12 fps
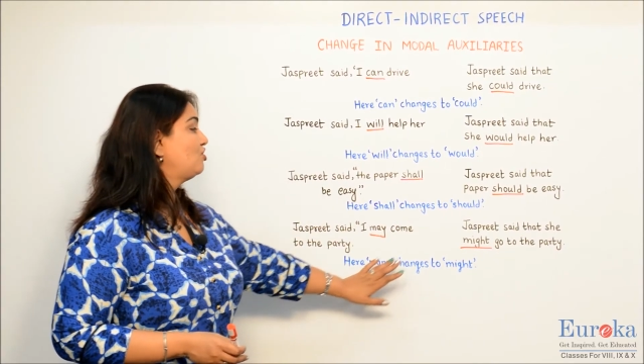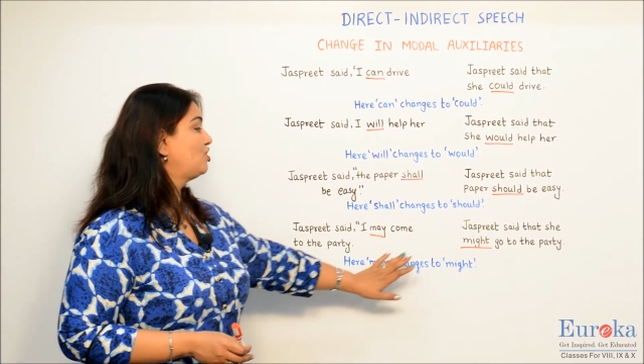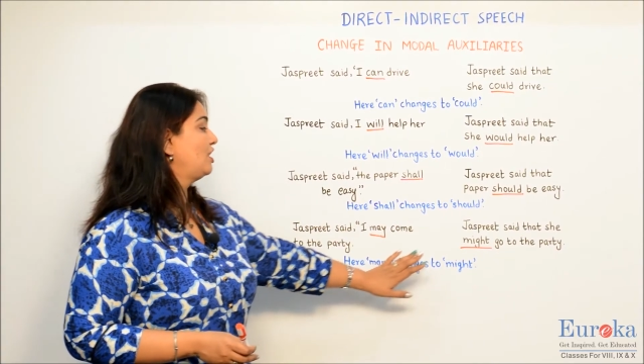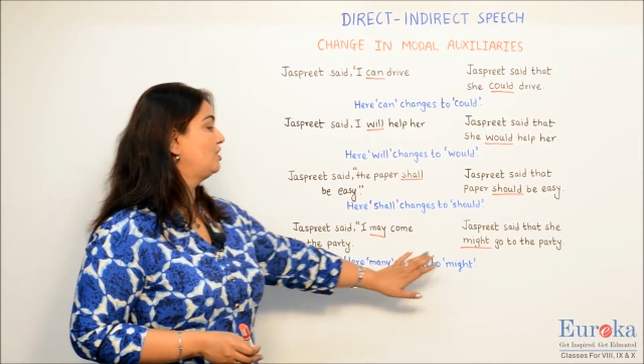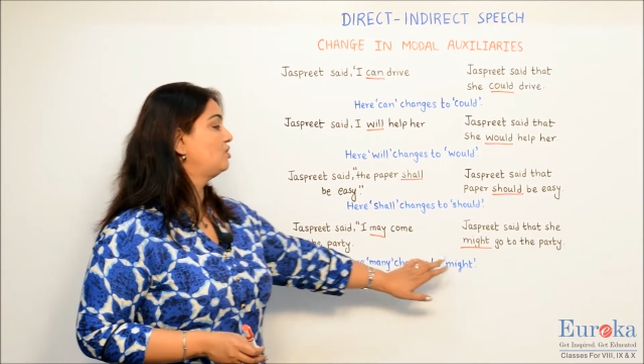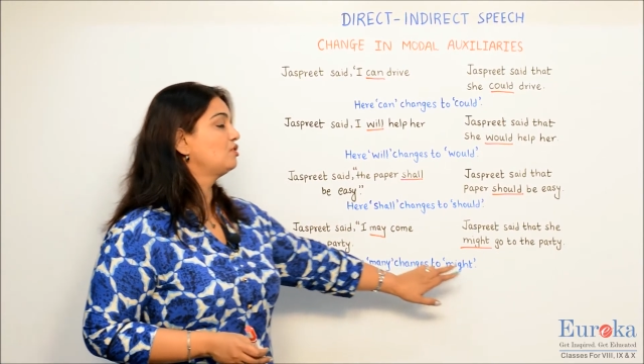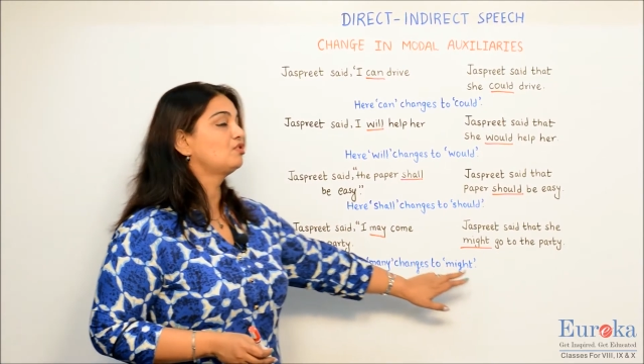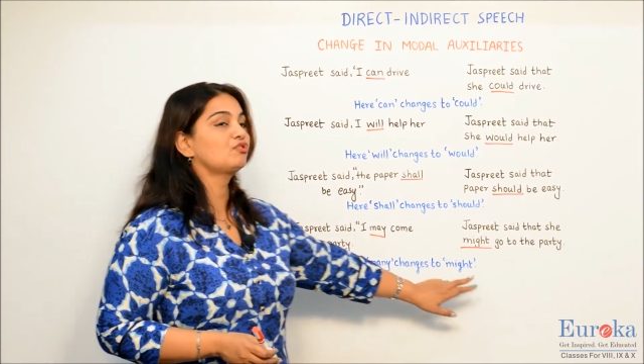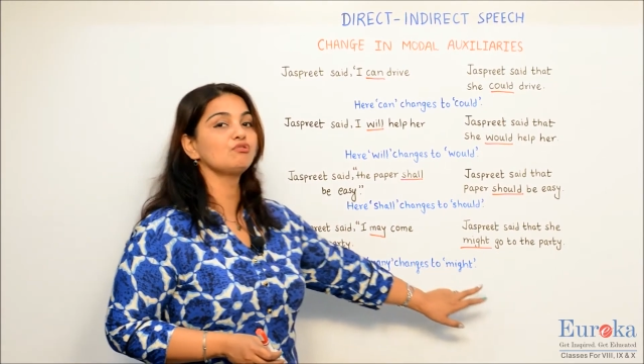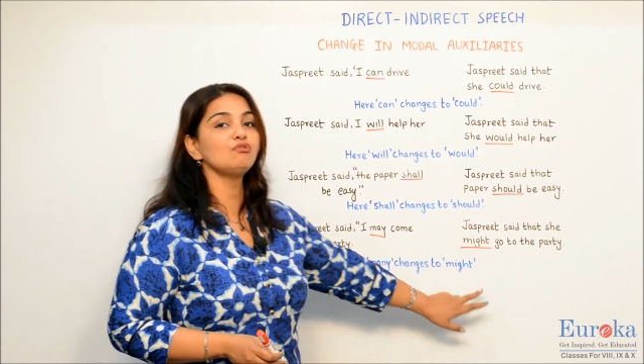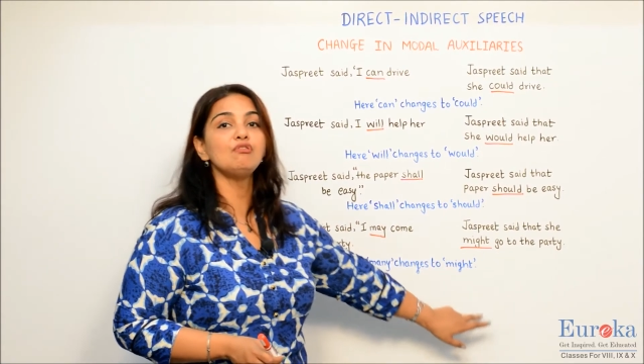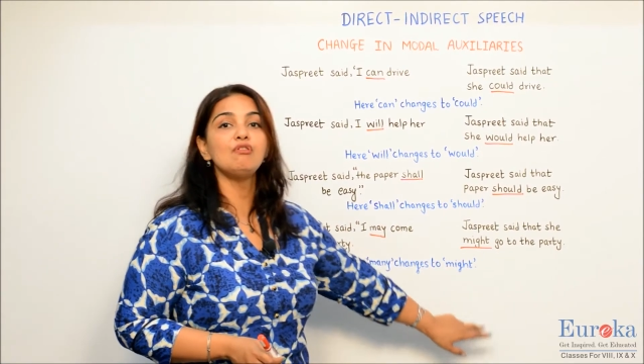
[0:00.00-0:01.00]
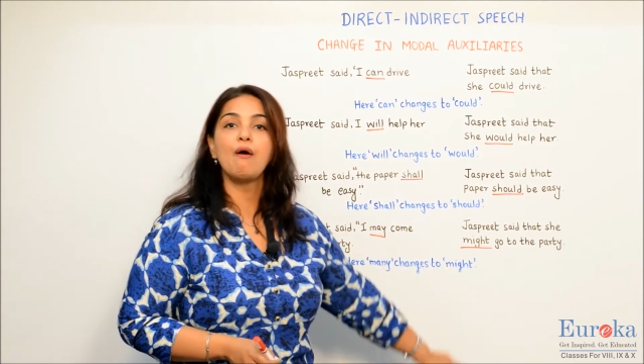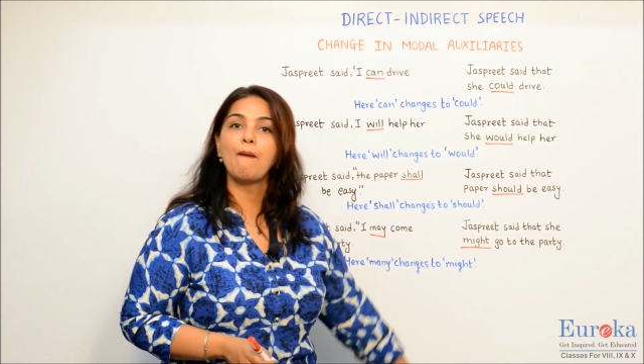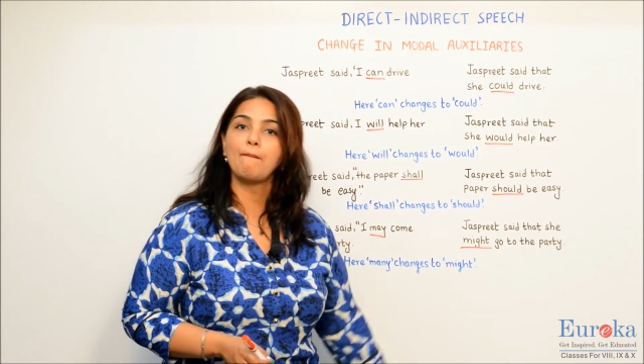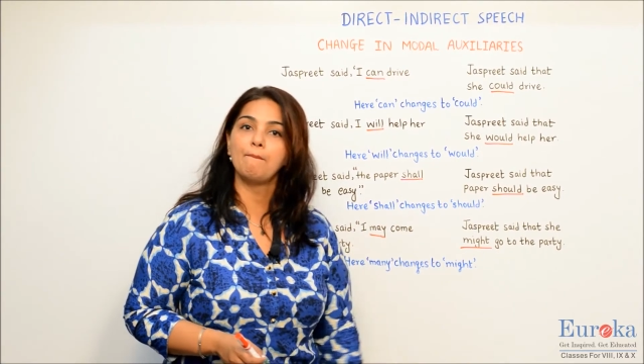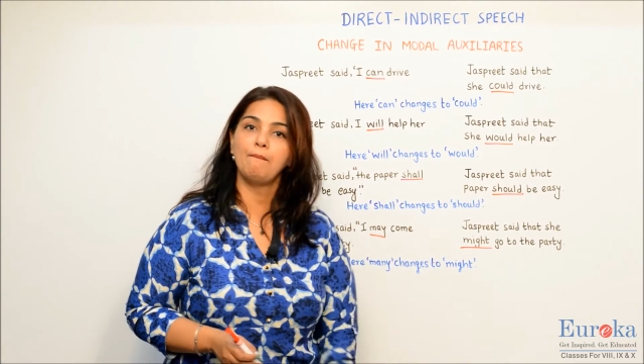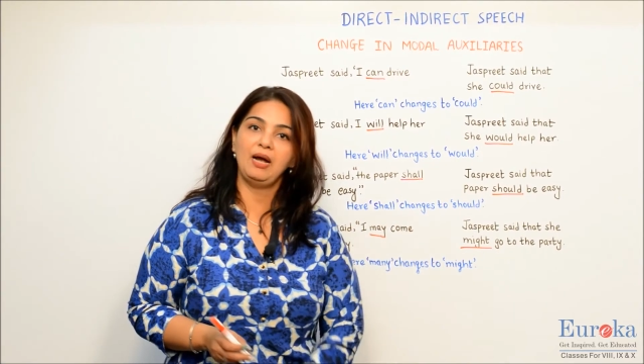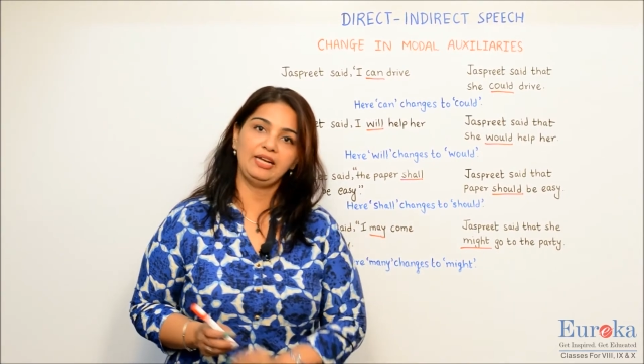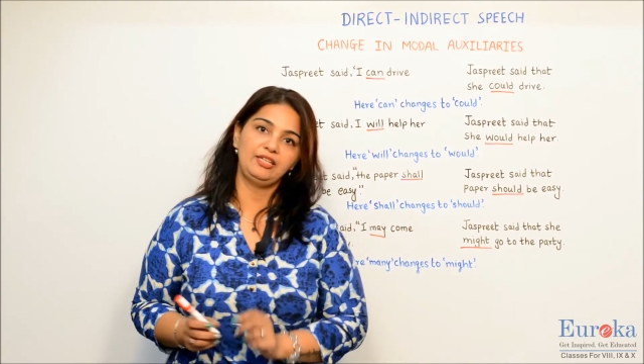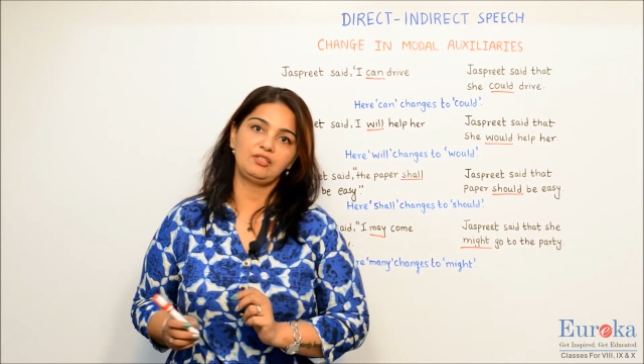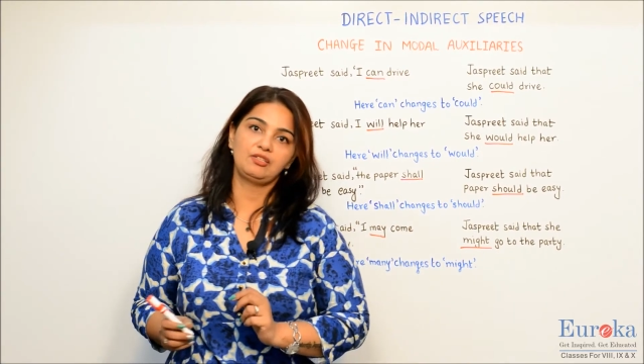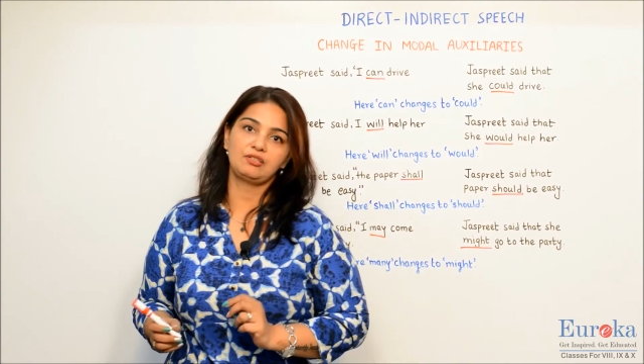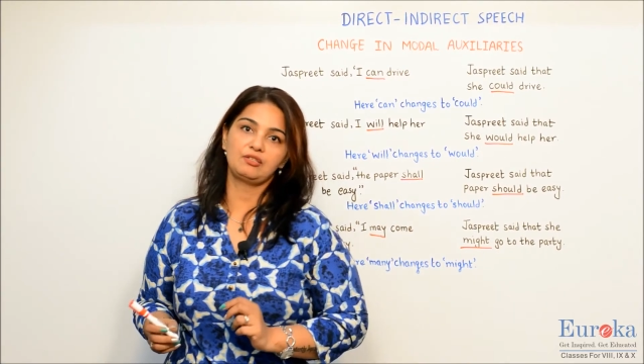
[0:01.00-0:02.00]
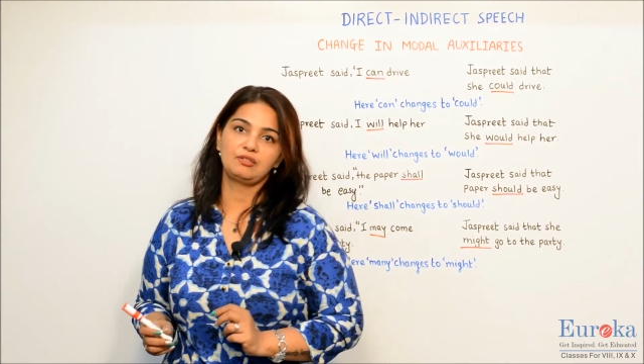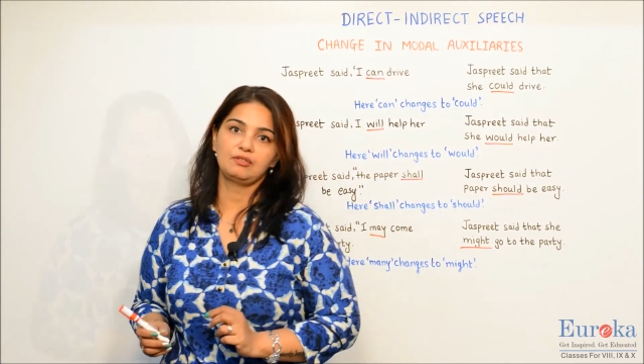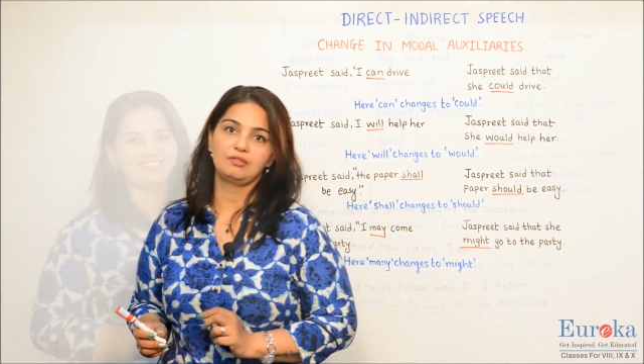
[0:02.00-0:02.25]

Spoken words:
changes to might.